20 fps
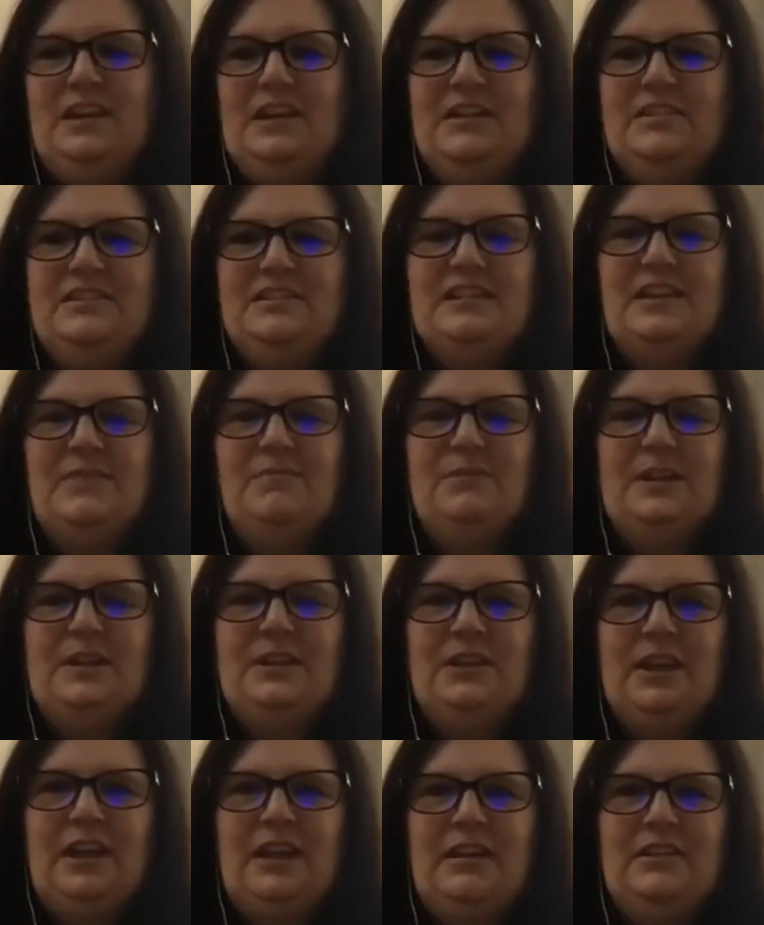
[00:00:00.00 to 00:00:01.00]
same thing,
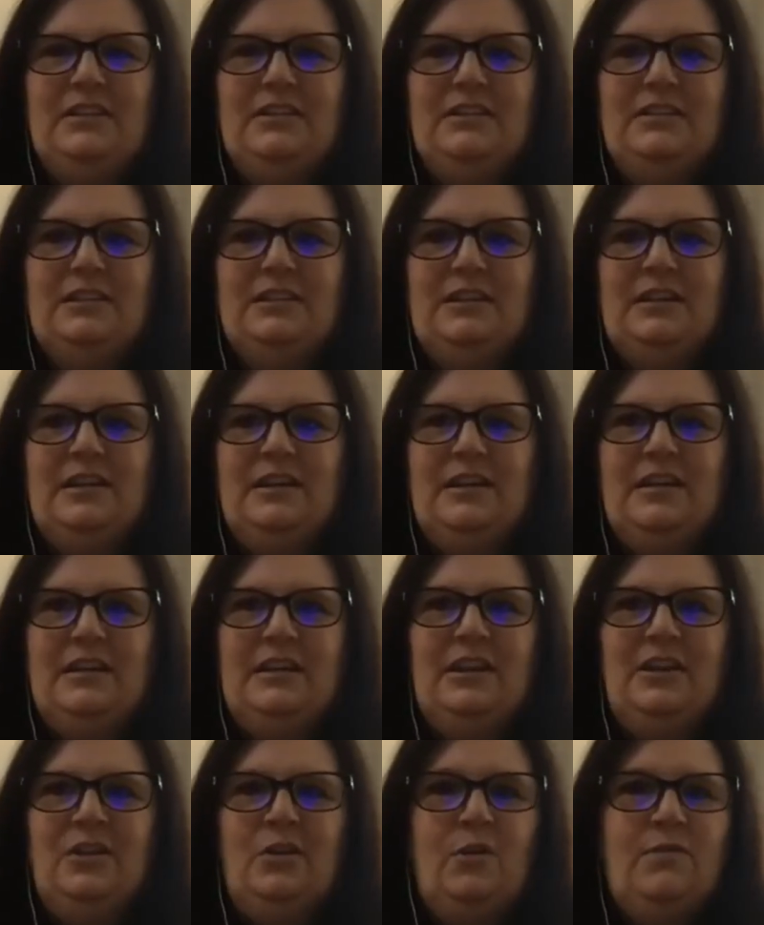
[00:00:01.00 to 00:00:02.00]
like,
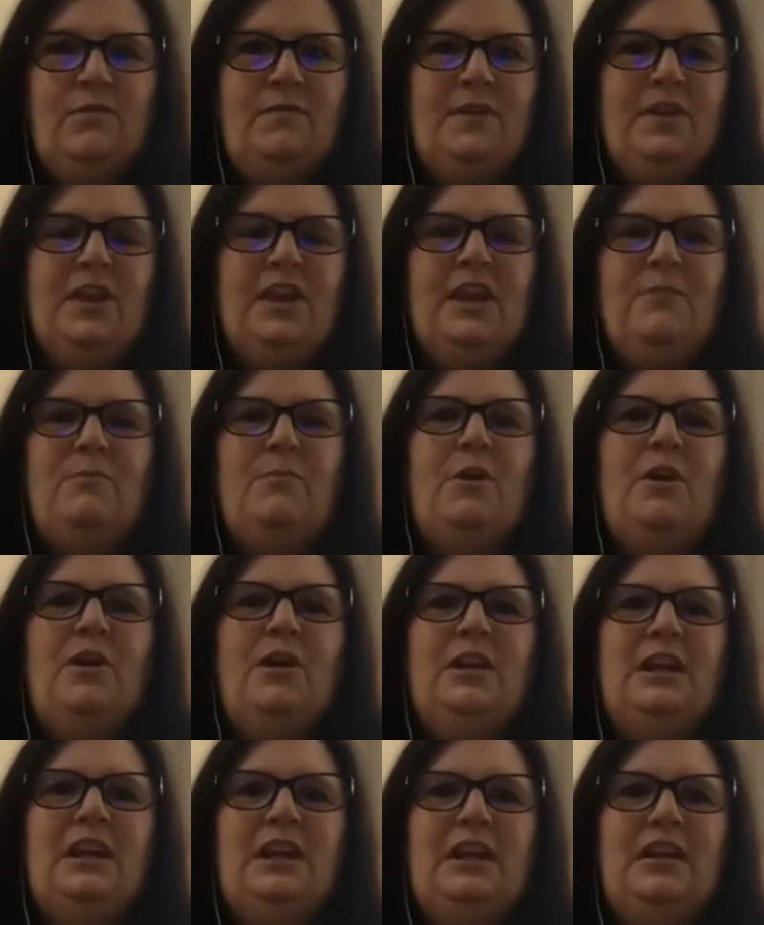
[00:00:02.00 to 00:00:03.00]
affiliate
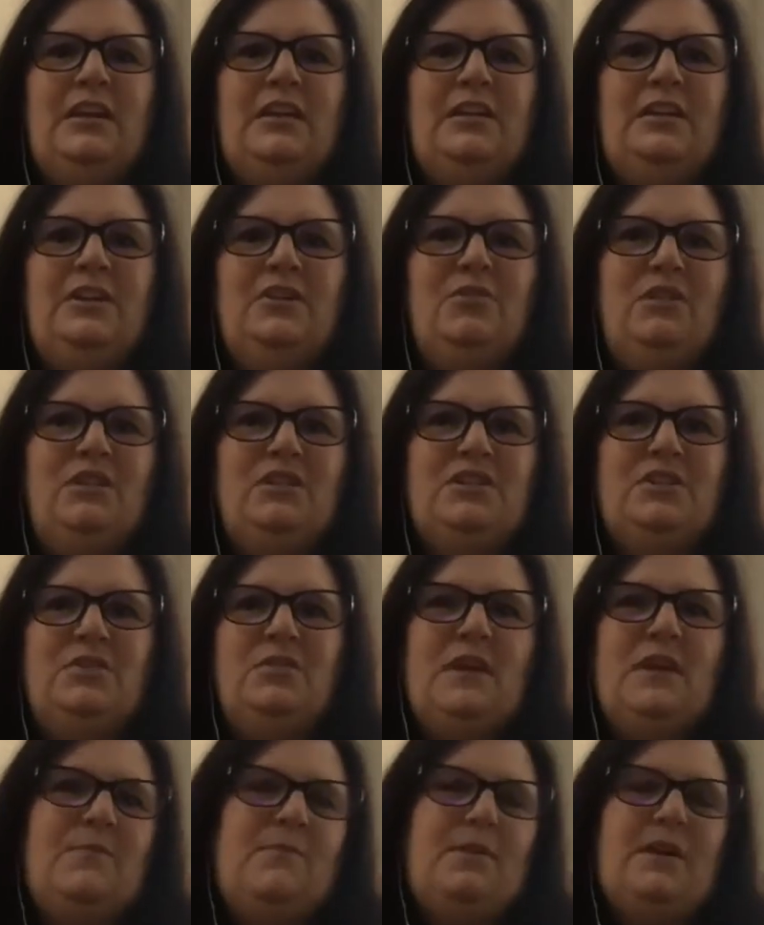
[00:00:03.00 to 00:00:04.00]
marketing, you could do
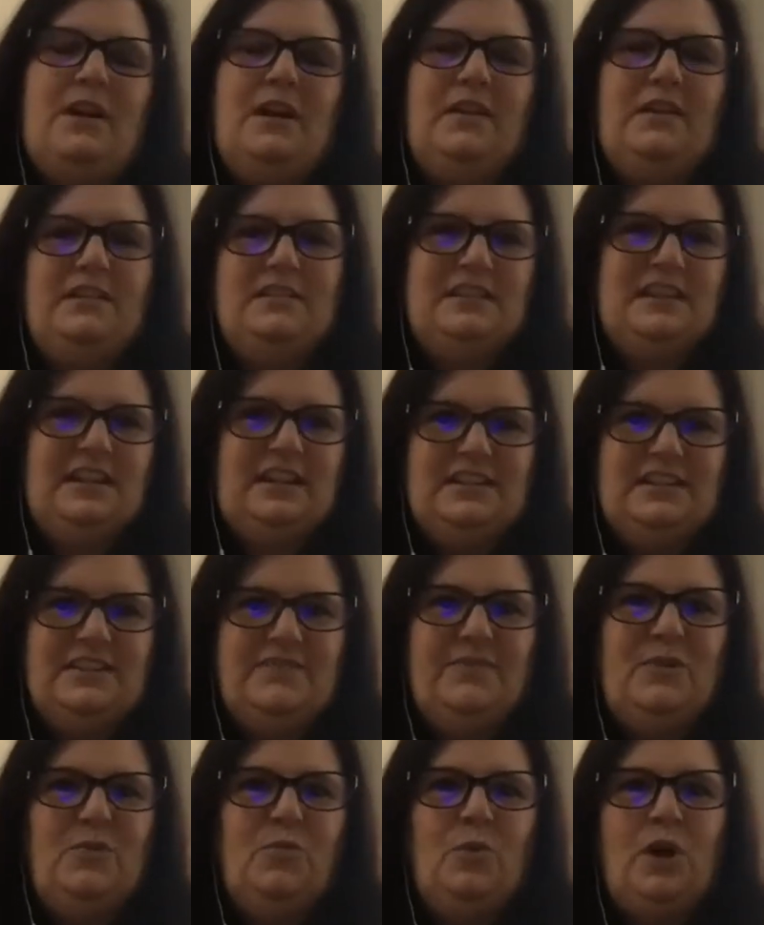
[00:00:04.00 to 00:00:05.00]
that behind the scenes if
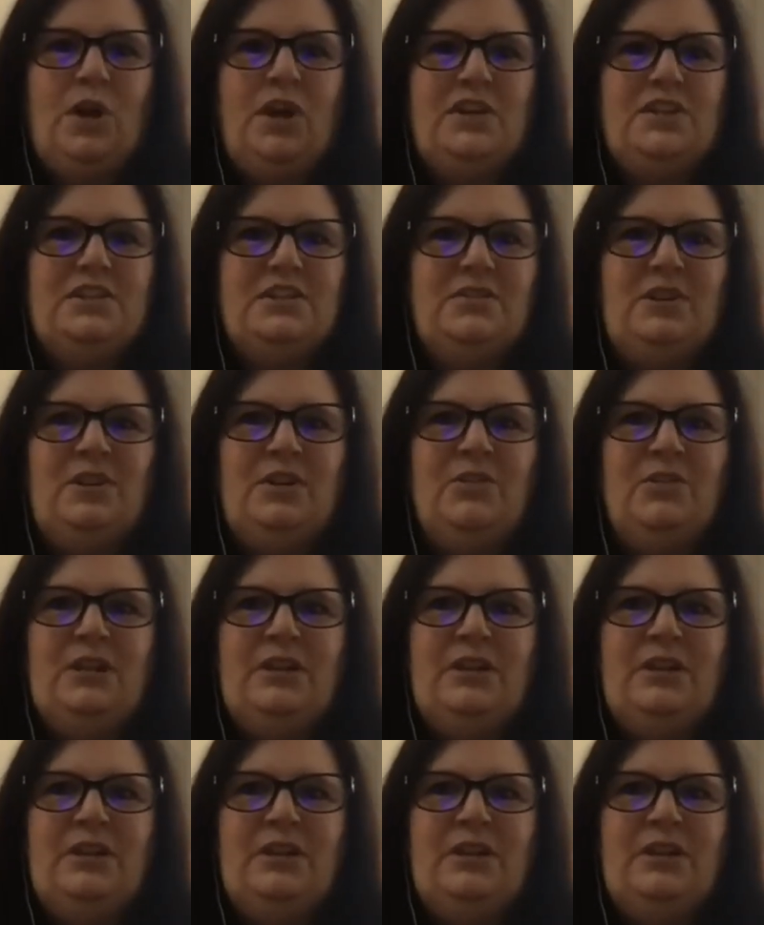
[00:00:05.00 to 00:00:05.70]
you wanted to. You don't even